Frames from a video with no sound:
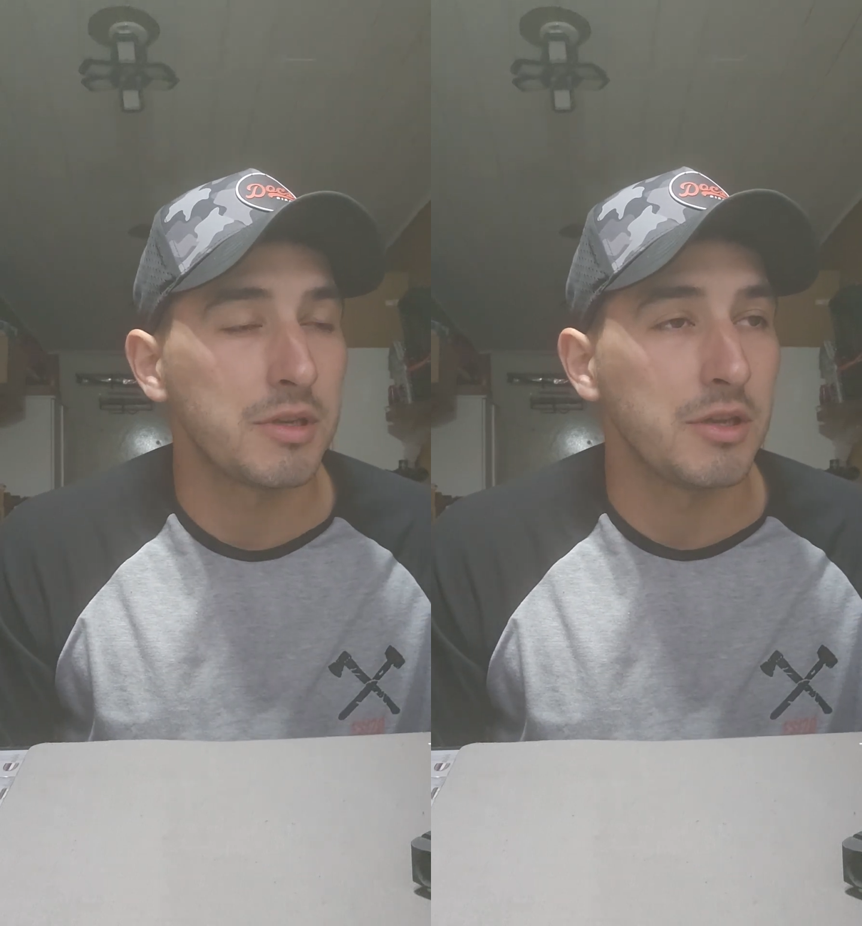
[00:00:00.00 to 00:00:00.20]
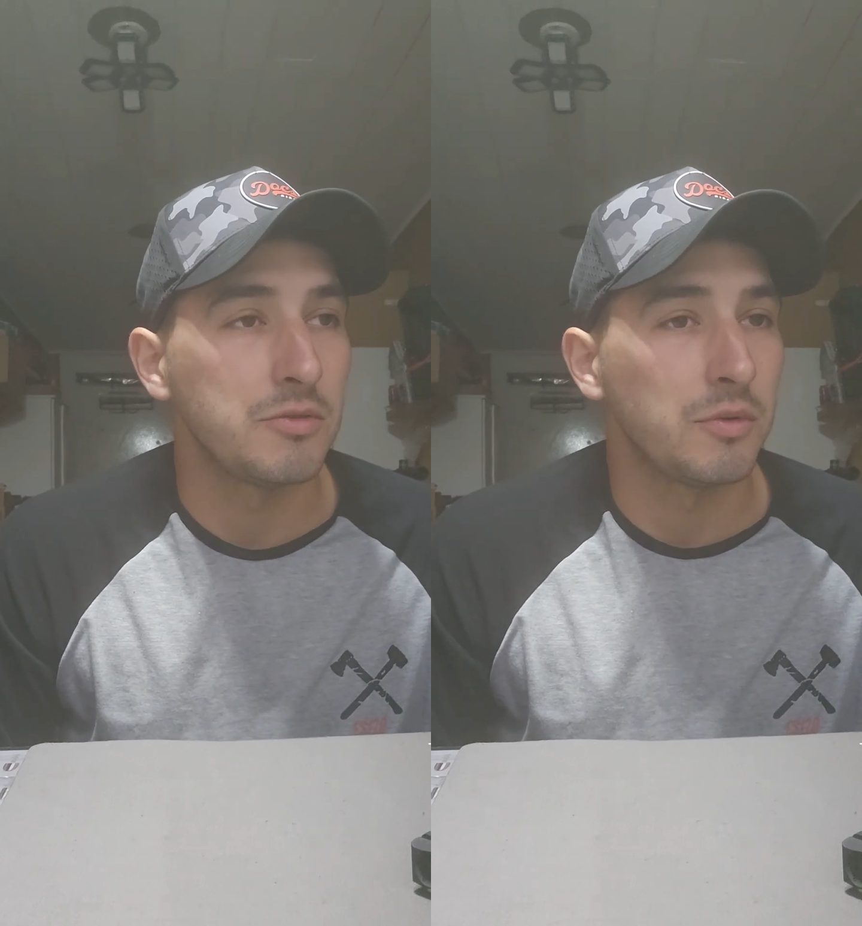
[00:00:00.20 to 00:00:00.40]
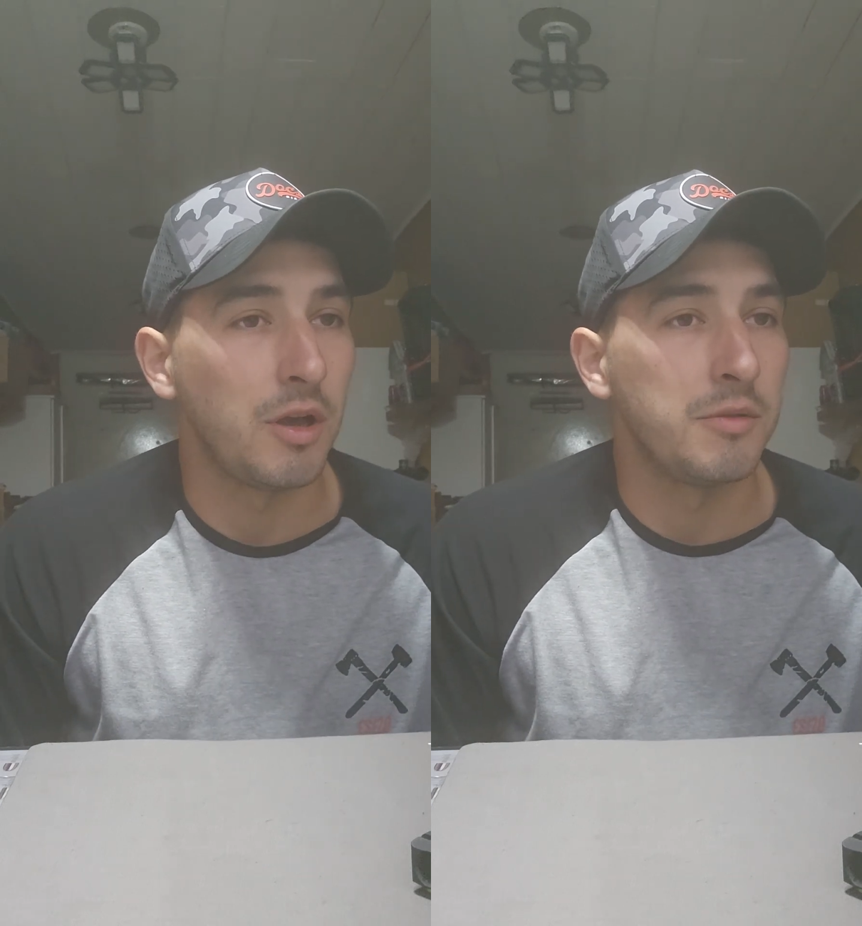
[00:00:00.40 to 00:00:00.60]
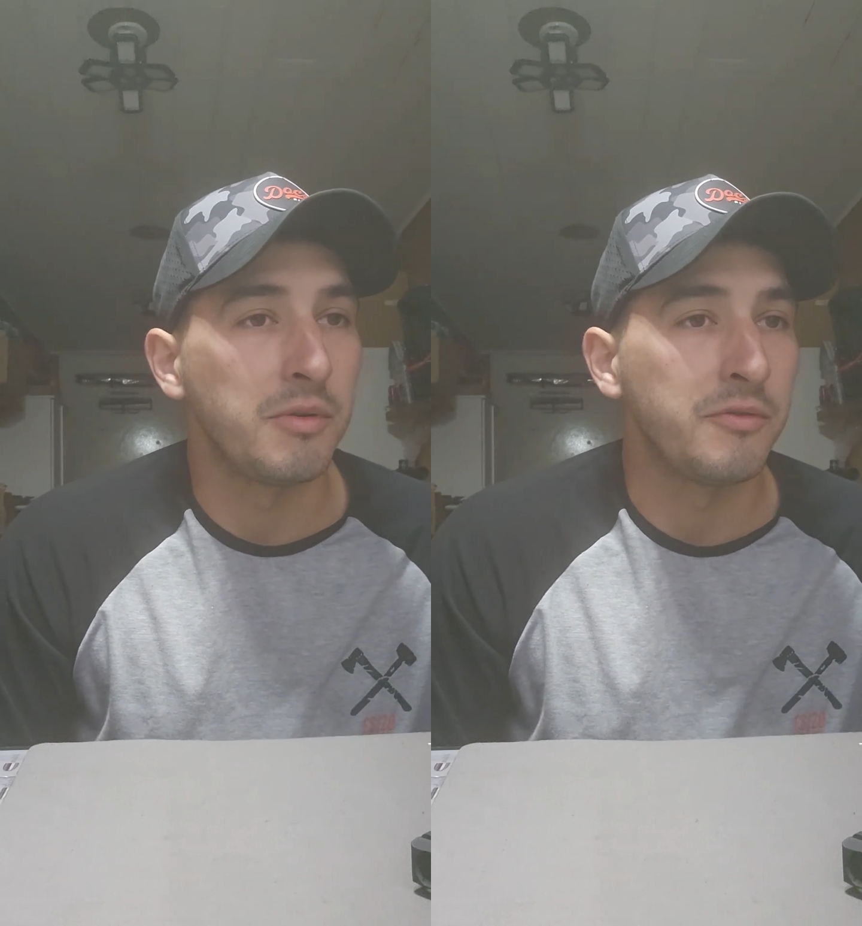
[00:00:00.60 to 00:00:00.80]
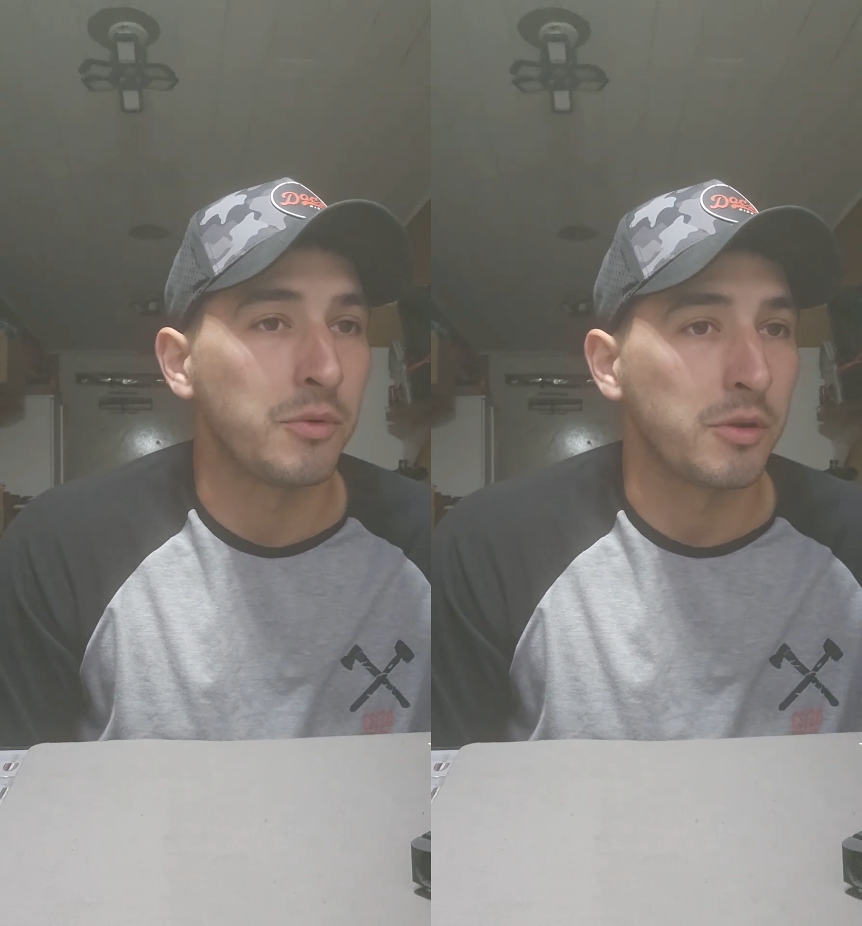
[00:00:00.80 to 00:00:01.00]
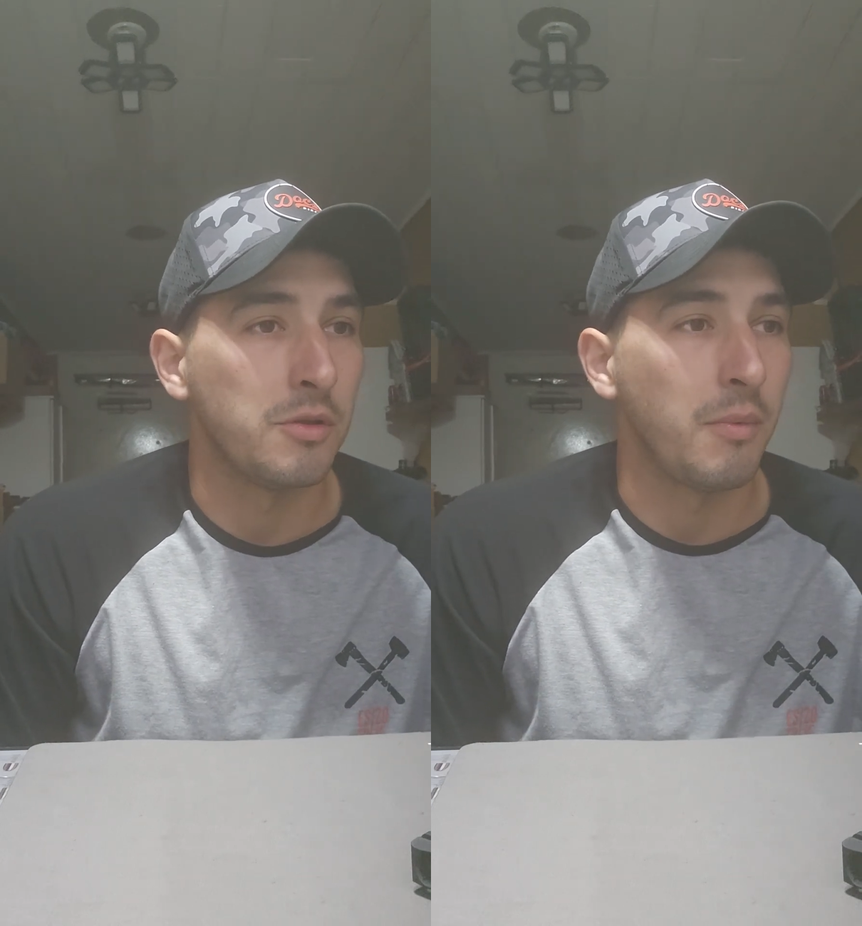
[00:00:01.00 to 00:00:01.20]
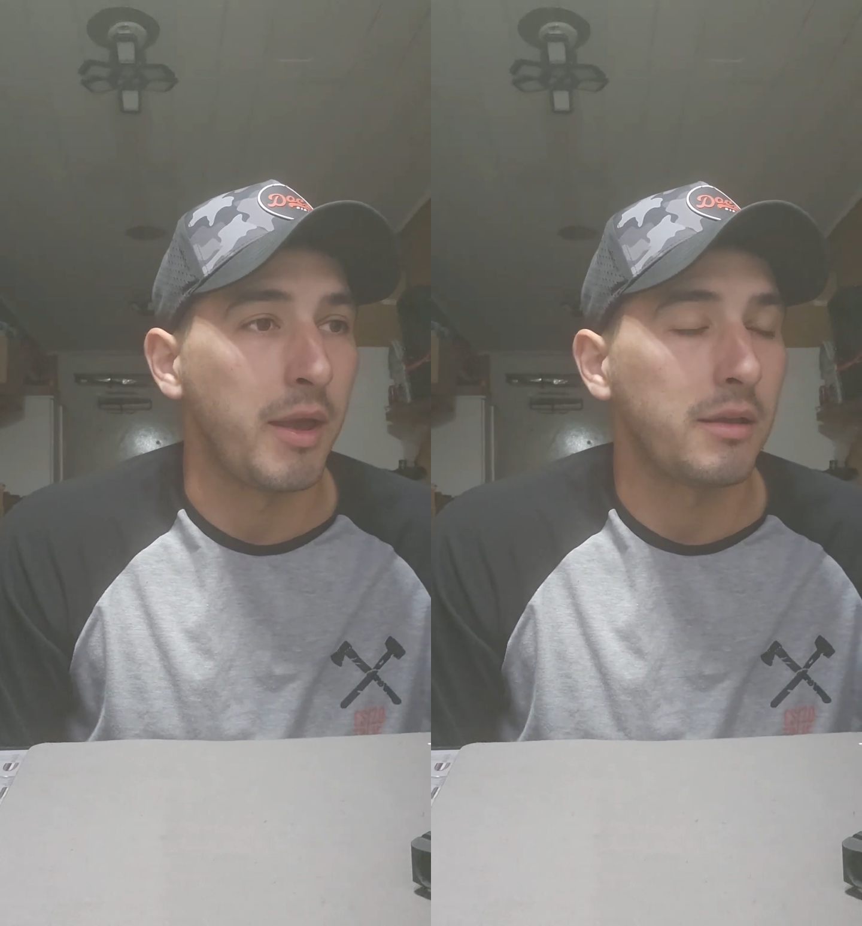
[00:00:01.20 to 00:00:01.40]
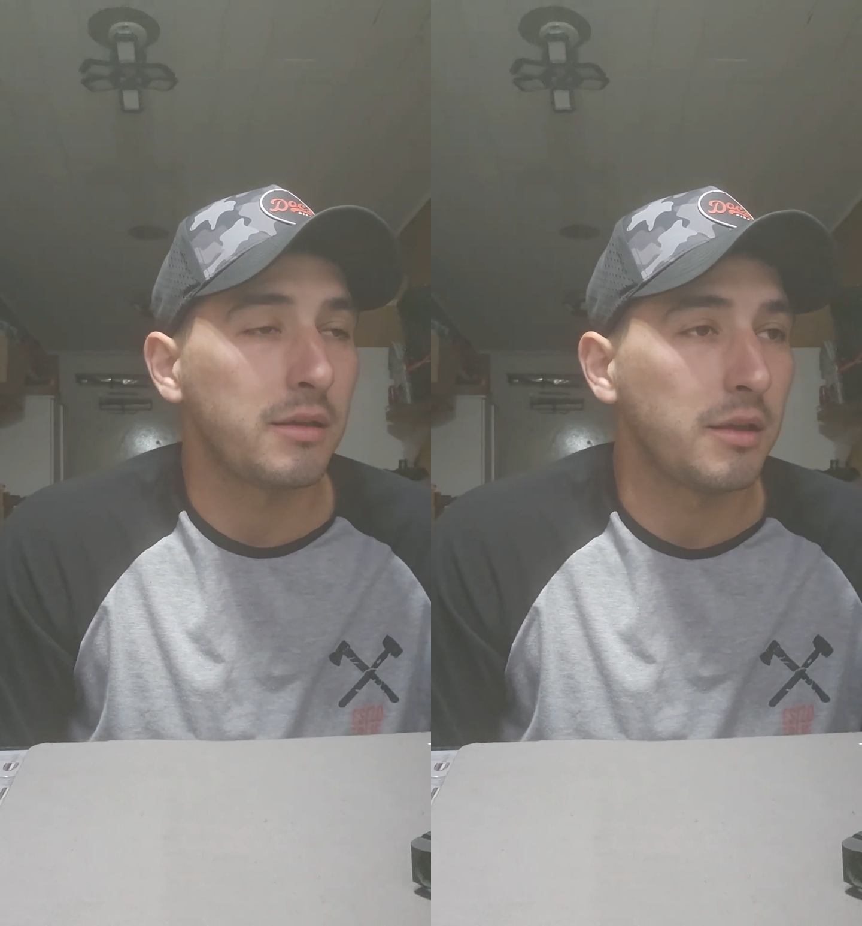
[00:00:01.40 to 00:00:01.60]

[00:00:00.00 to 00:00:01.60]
each one, before you make